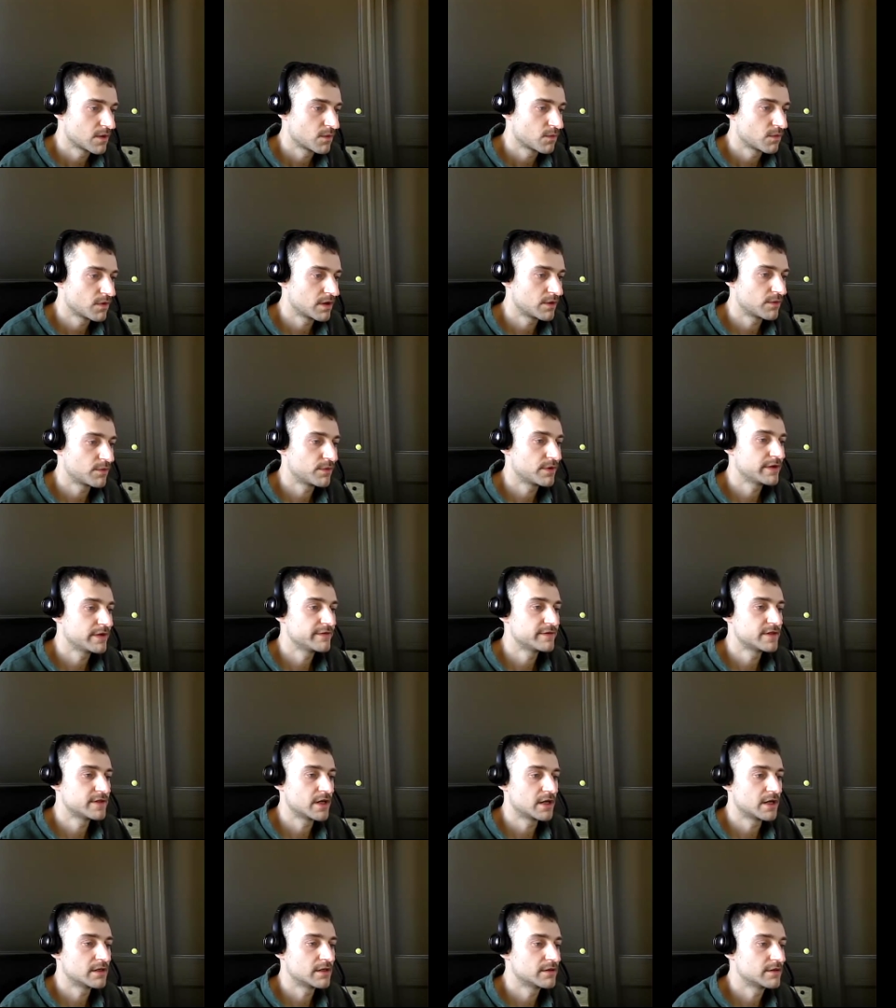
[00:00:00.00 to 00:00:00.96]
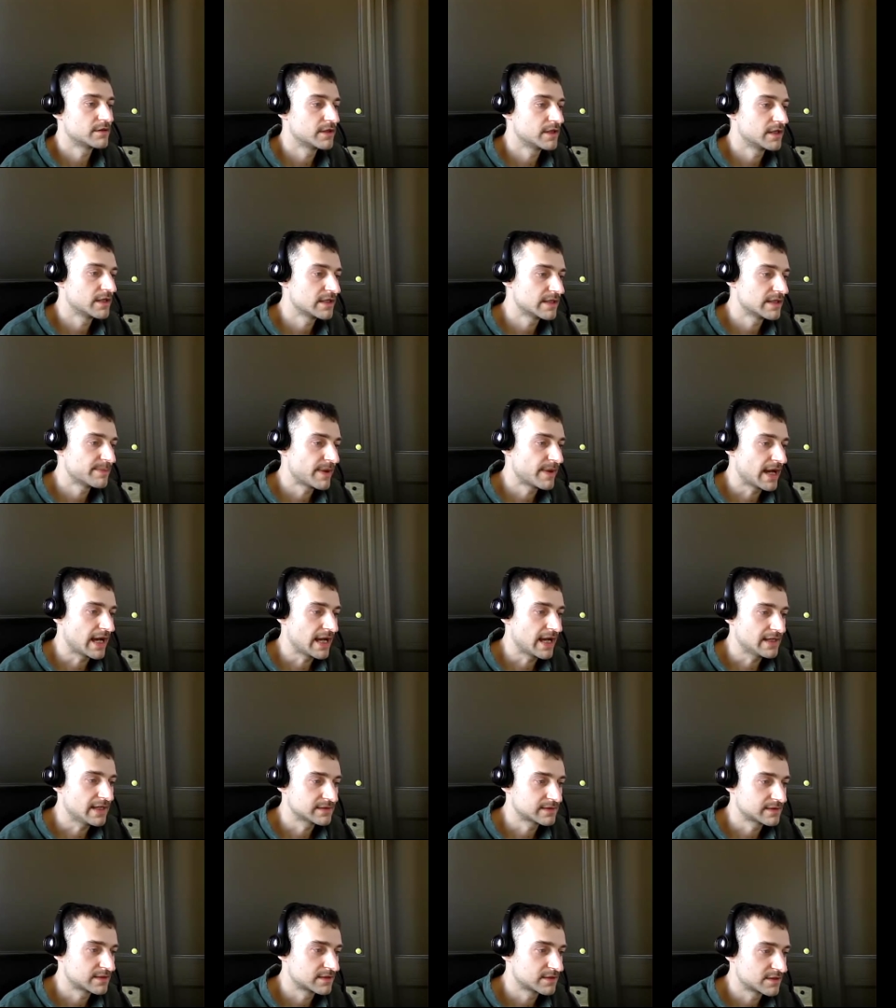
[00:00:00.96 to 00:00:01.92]
what we've done in the
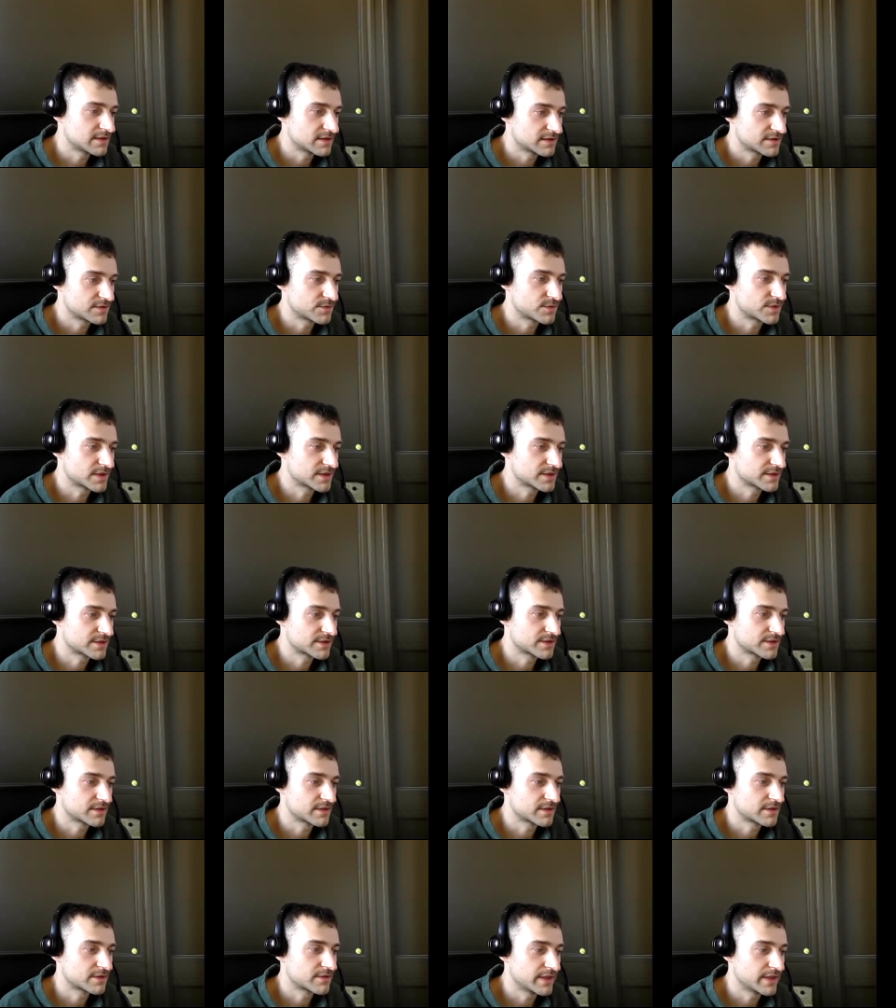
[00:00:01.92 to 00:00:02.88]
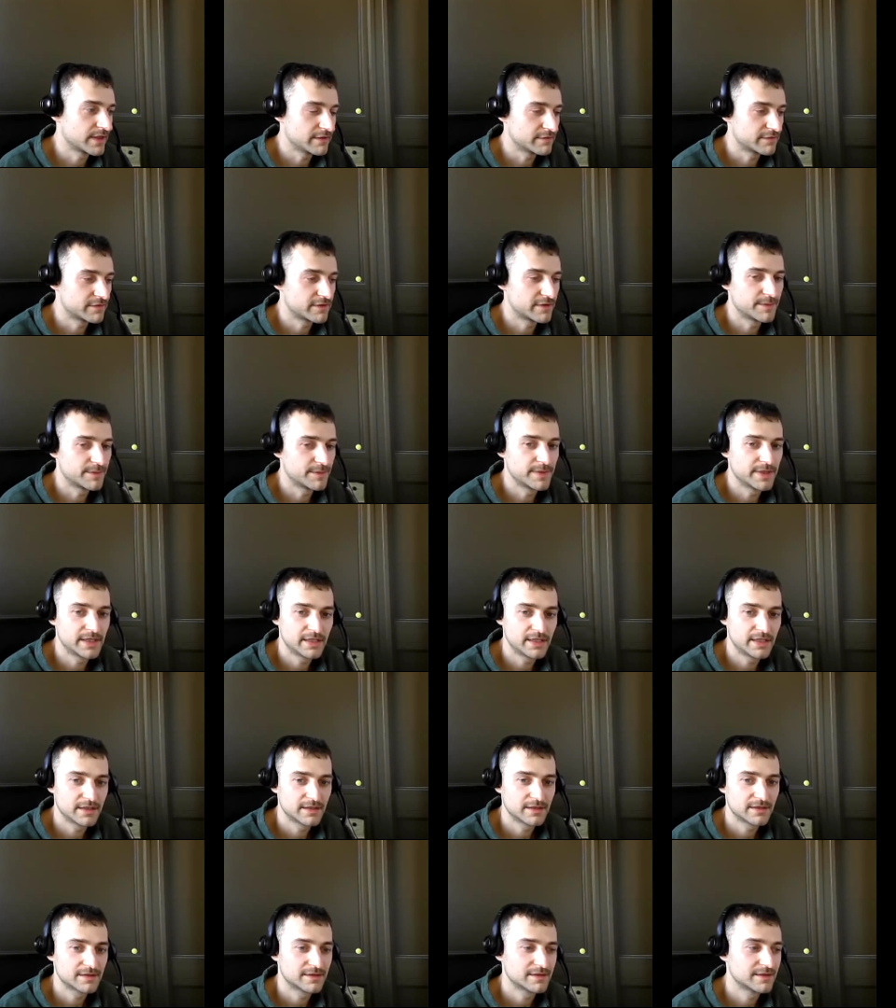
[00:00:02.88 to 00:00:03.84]
past just works great for
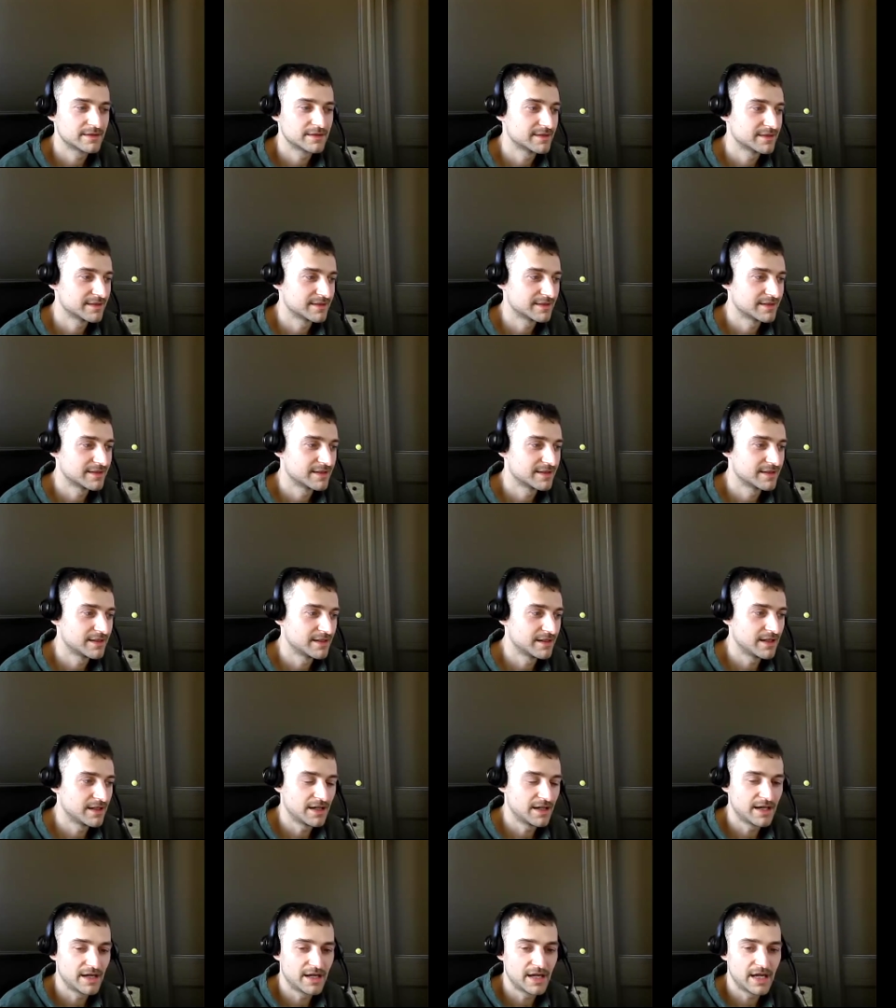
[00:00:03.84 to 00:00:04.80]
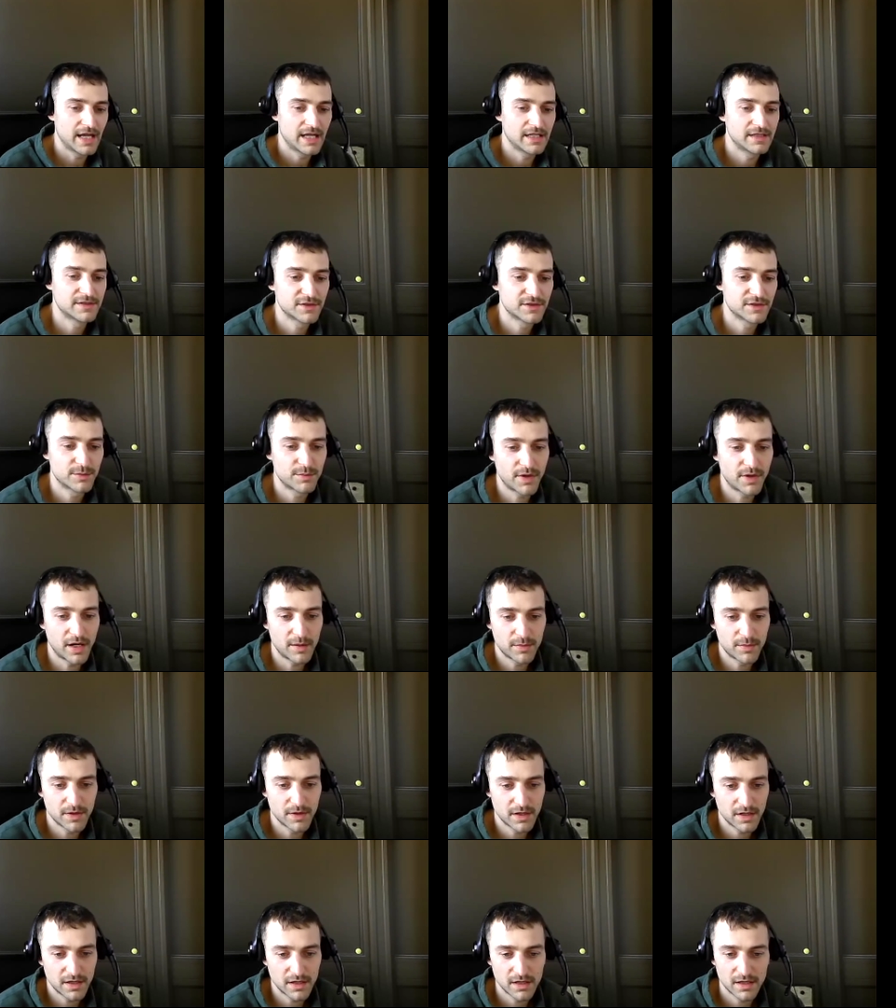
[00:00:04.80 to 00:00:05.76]
me. And so
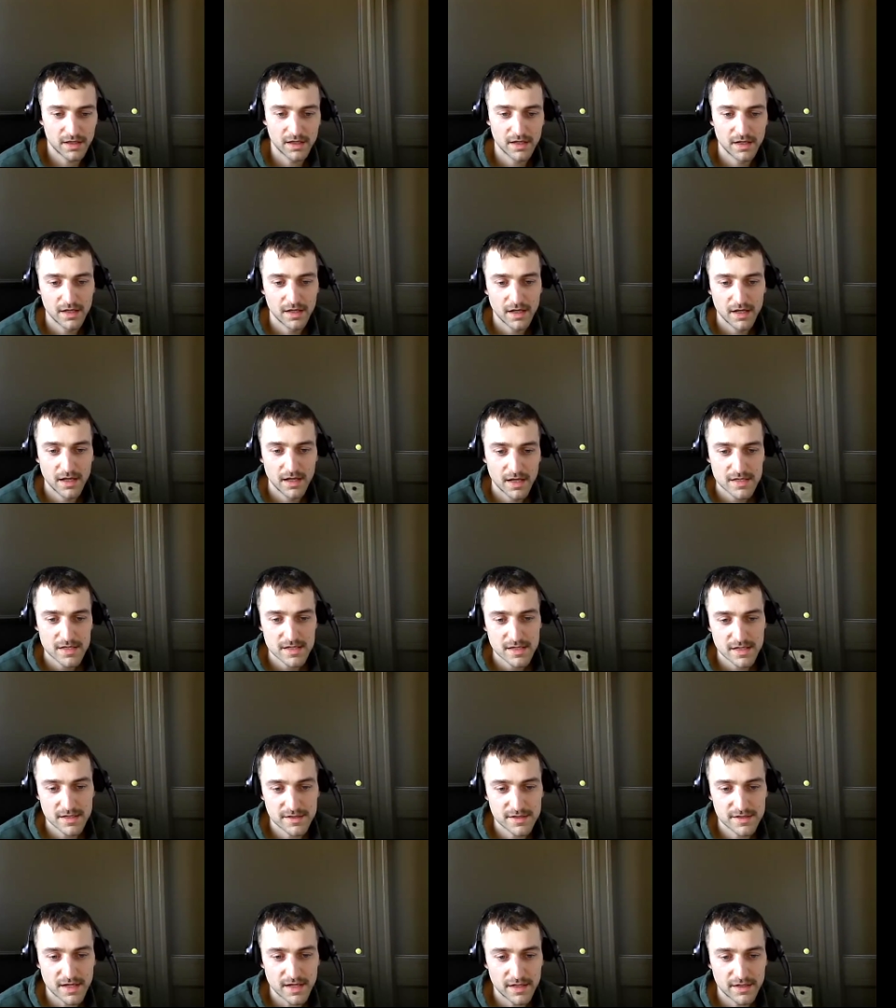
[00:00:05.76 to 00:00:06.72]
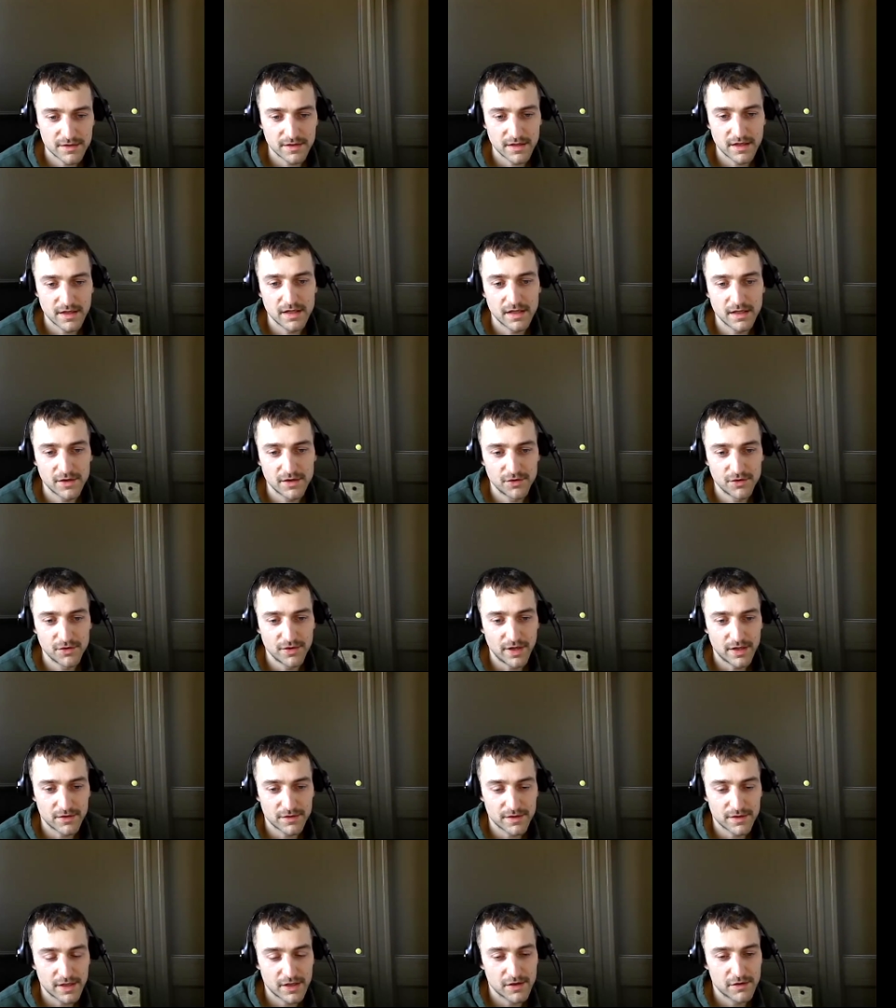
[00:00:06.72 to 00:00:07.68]
Barbara, since I
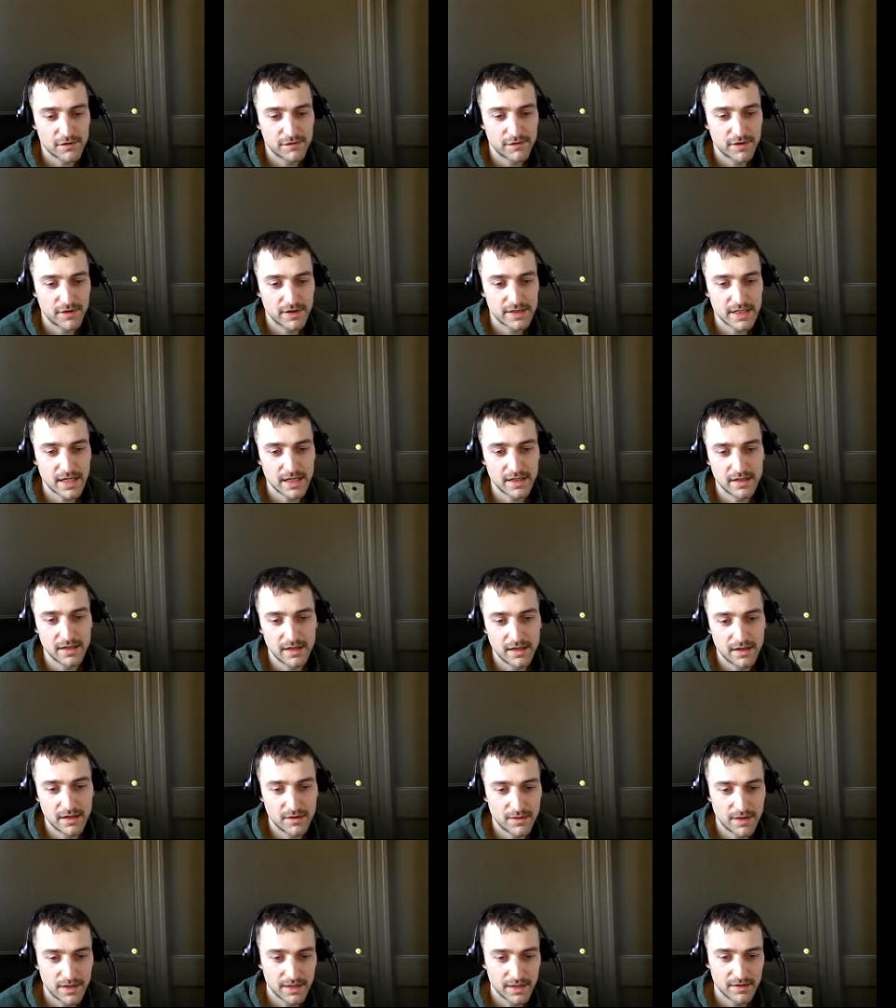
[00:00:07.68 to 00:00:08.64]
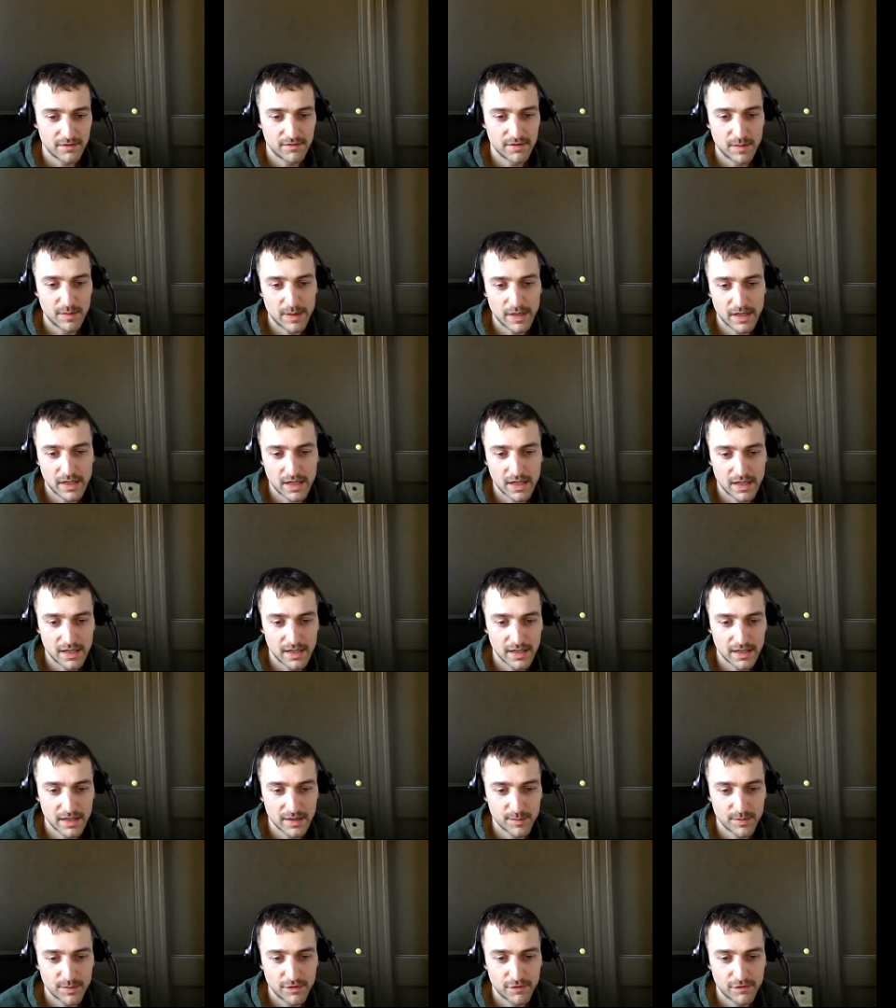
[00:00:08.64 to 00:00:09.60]
don't think you've attended a ribbon
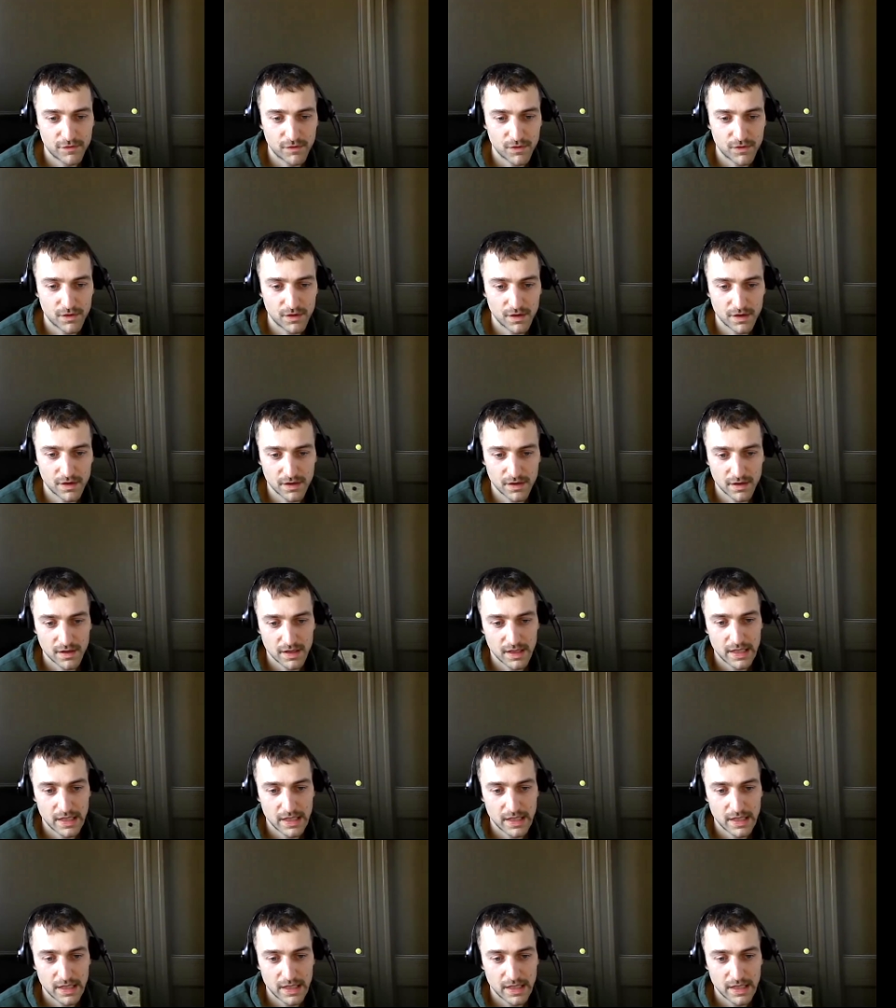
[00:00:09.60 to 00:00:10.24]
cutting before.